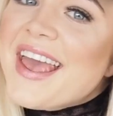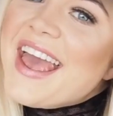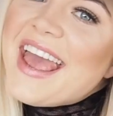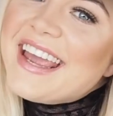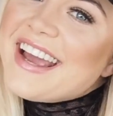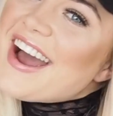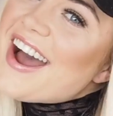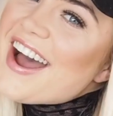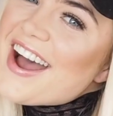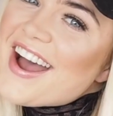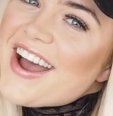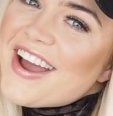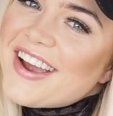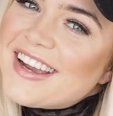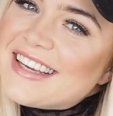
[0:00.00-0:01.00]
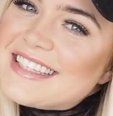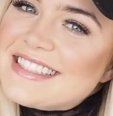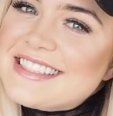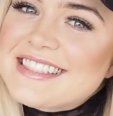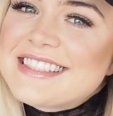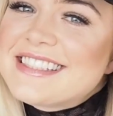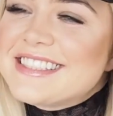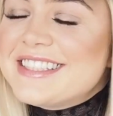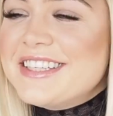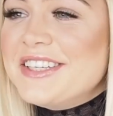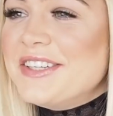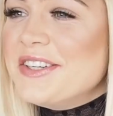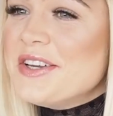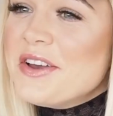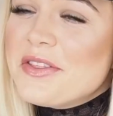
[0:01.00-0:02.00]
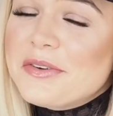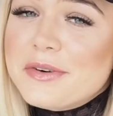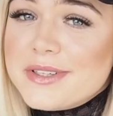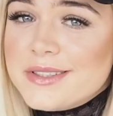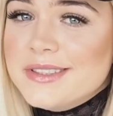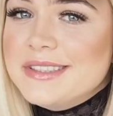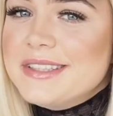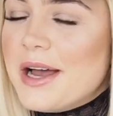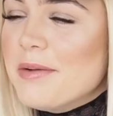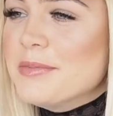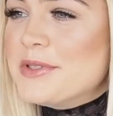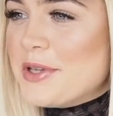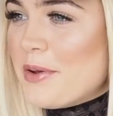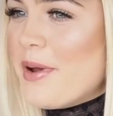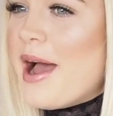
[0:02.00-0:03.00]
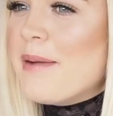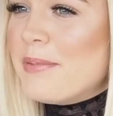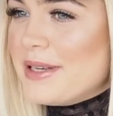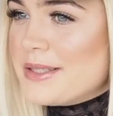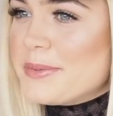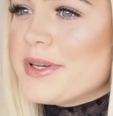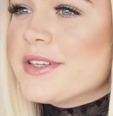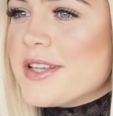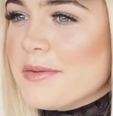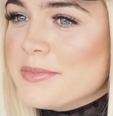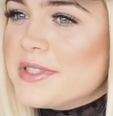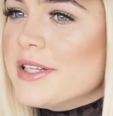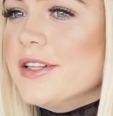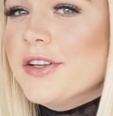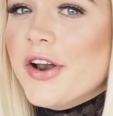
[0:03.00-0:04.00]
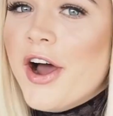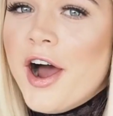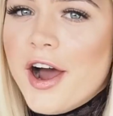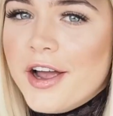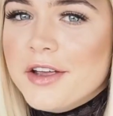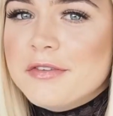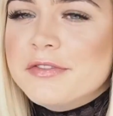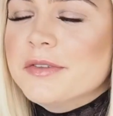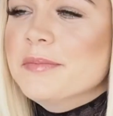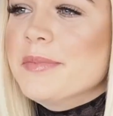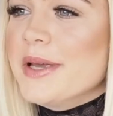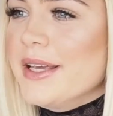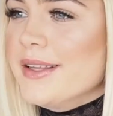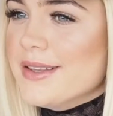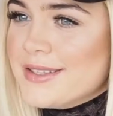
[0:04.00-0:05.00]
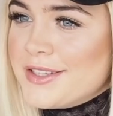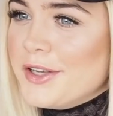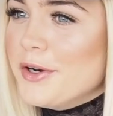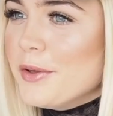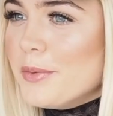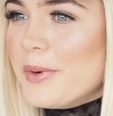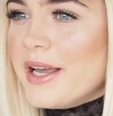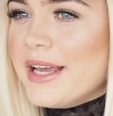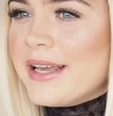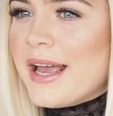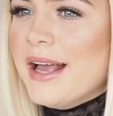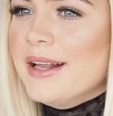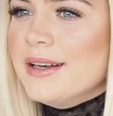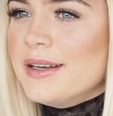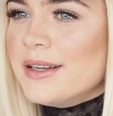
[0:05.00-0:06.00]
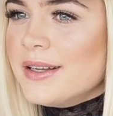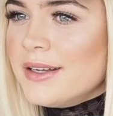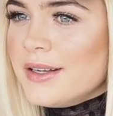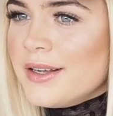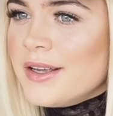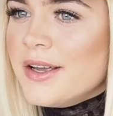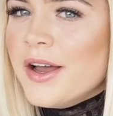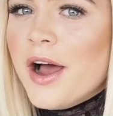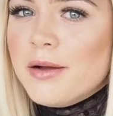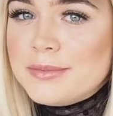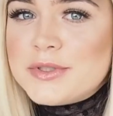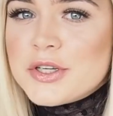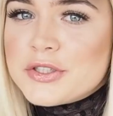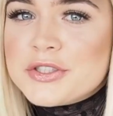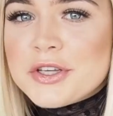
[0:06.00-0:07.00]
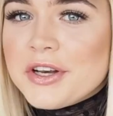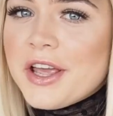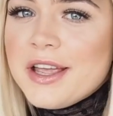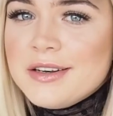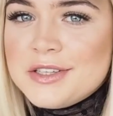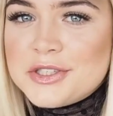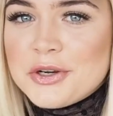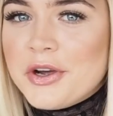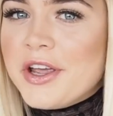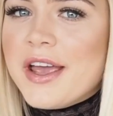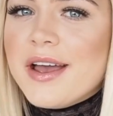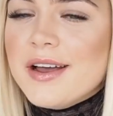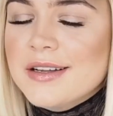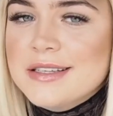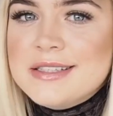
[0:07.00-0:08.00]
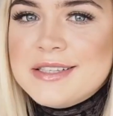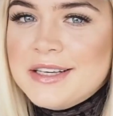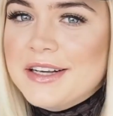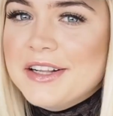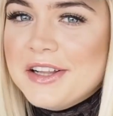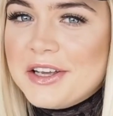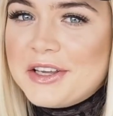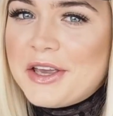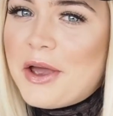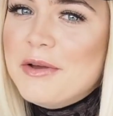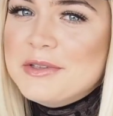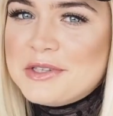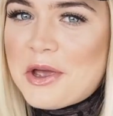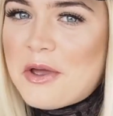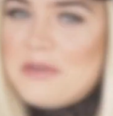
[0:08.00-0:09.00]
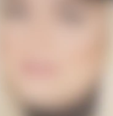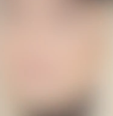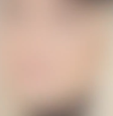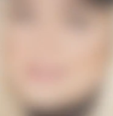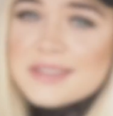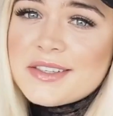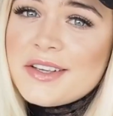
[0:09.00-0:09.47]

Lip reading: Hey guys! The reason I'm so happy is because I'm still on a high from being in the sun all week, and I'm just gonna enjoy it until it goes over.